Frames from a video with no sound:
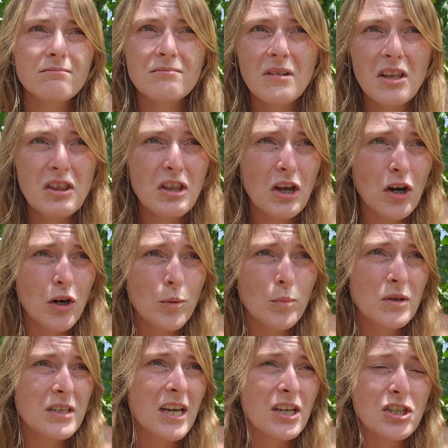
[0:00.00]
their
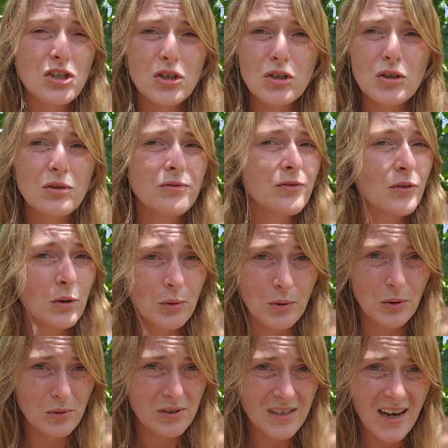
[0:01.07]
potential
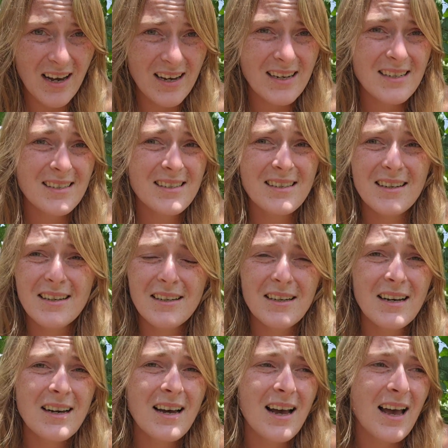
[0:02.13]
full-grown size
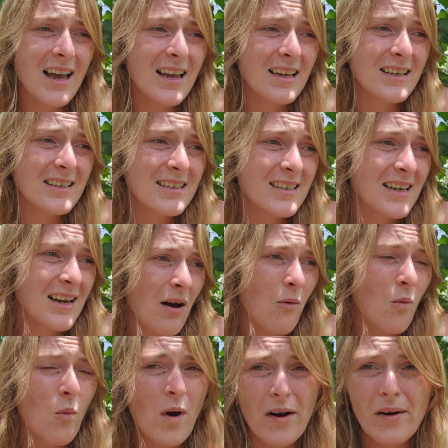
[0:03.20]
and
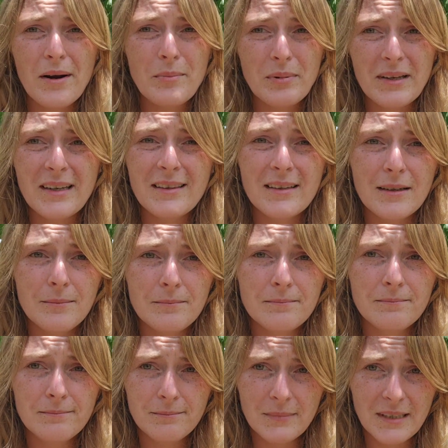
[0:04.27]
where I plant them,
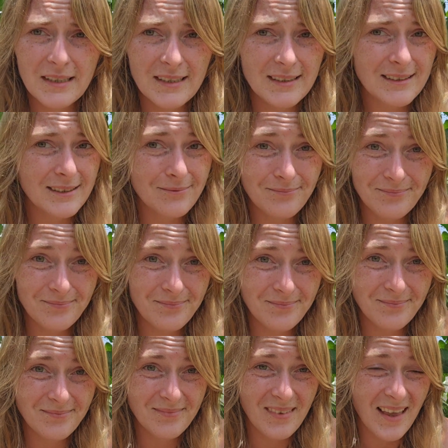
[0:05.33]
because
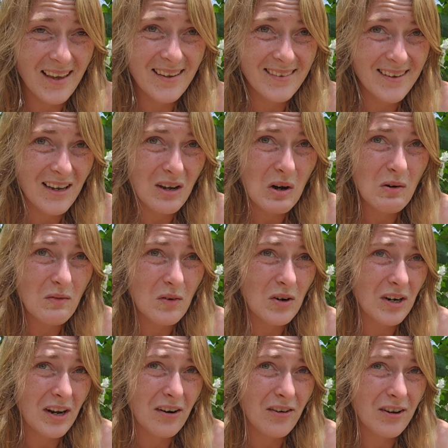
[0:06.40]
they can take over
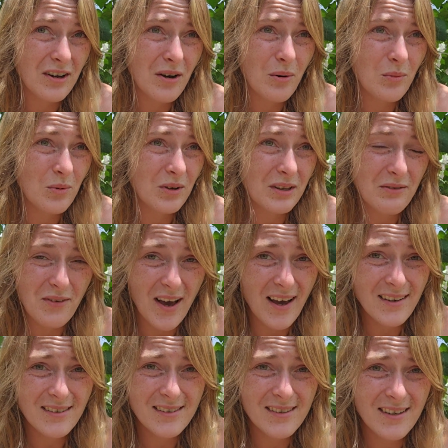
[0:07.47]
an area really
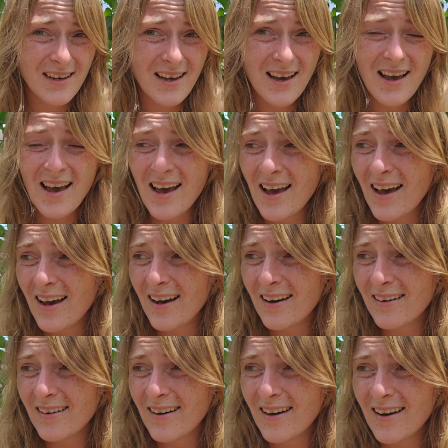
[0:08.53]
fast
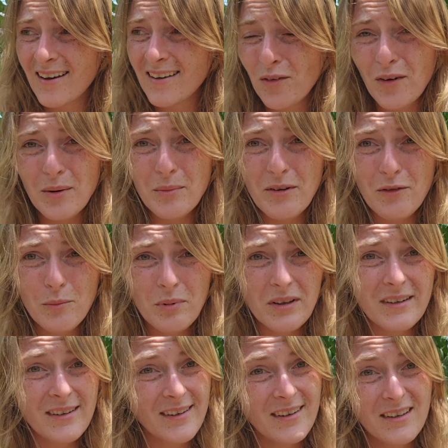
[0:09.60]
and prevent me from
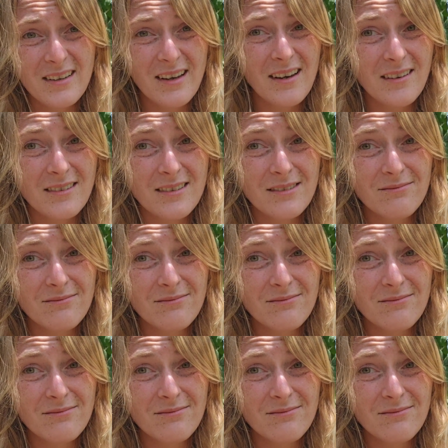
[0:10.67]
planting anything else.